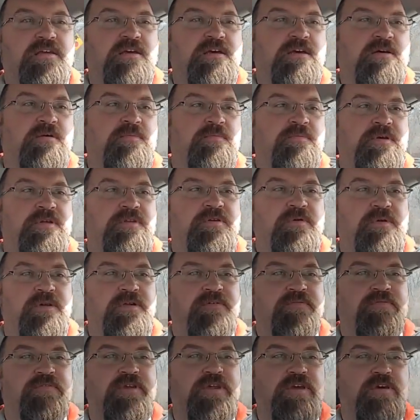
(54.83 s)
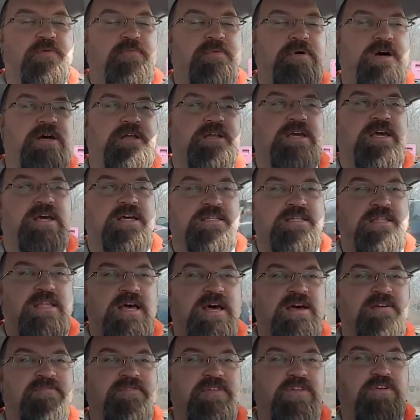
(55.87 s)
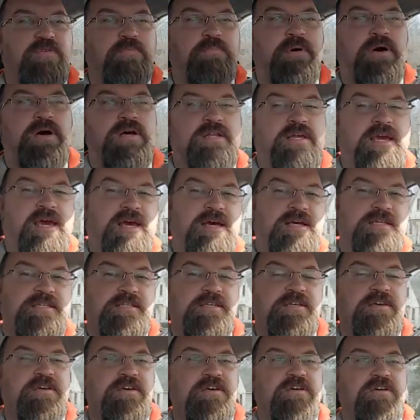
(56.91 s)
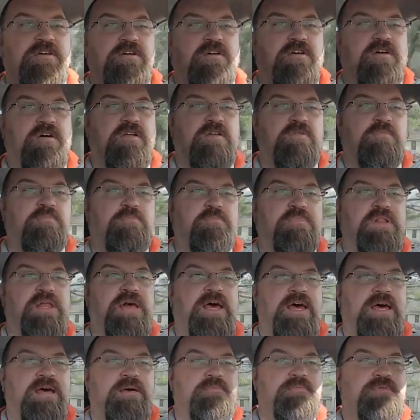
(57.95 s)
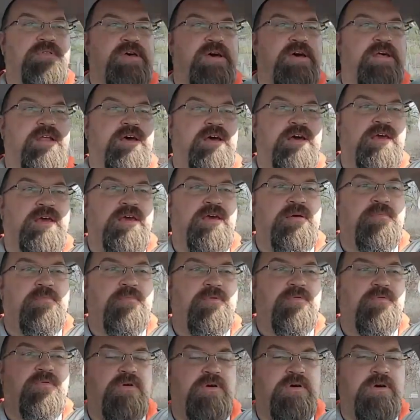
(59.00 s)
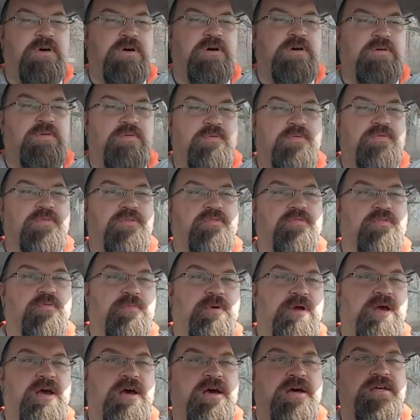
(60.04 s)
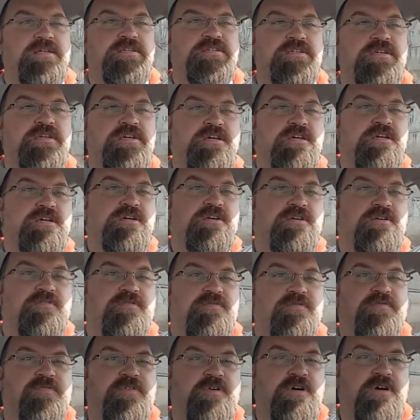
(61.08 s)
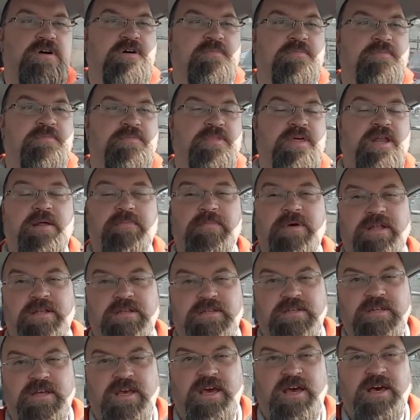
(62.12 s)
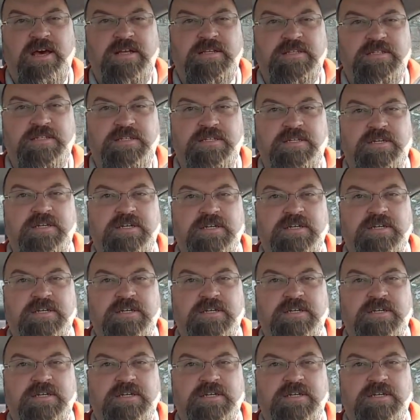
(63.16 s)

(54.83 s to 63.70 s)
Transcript: I'll be doing a video podcast, live video podcast on blab.im uh, with a group of guys from that I met at